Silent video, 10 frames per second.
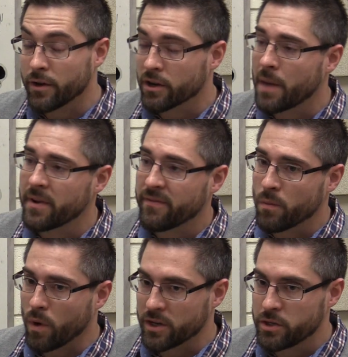Now you're coming
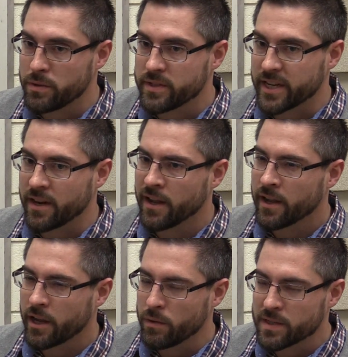from Wachusett. Mm
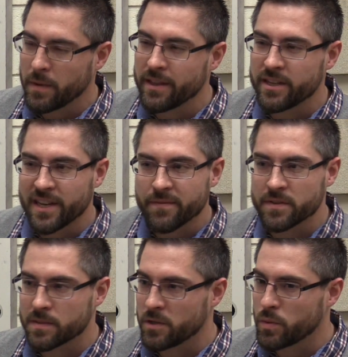-hmm. Can you explain the
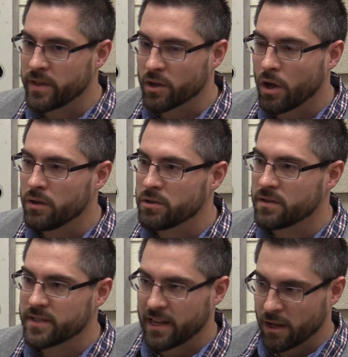difference between the
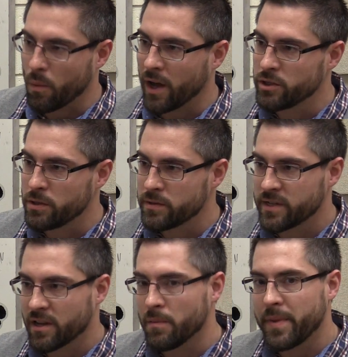culture, say like a
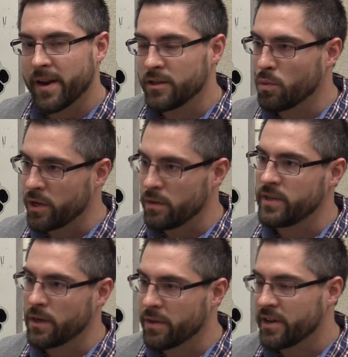Wachusett, compared to what you
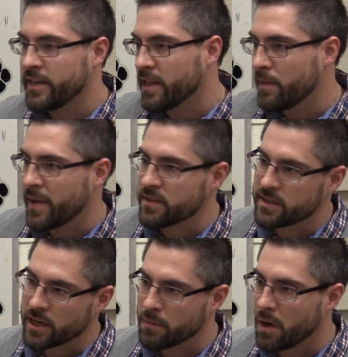deal with on a daily
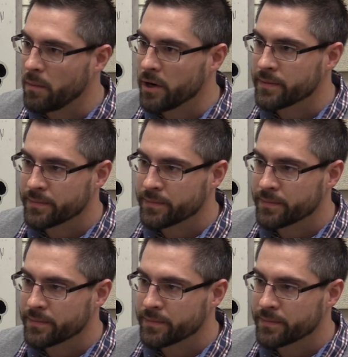basis here in Mobile?